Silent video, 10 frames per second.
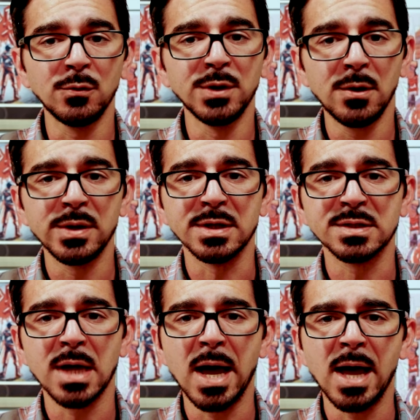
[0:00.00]
notice
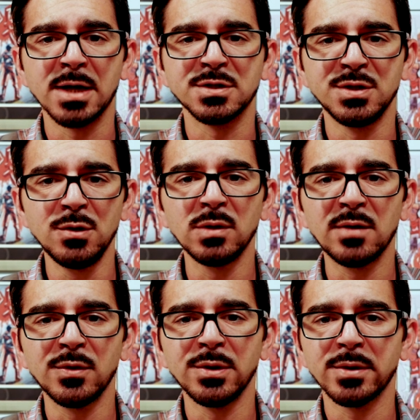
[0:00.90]
as you
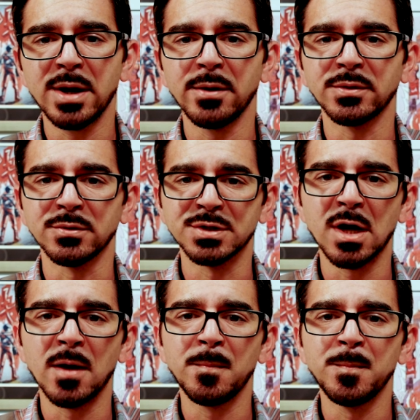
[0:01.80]
level your characters
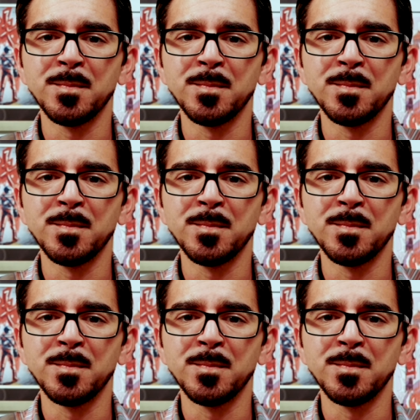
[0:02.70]
up,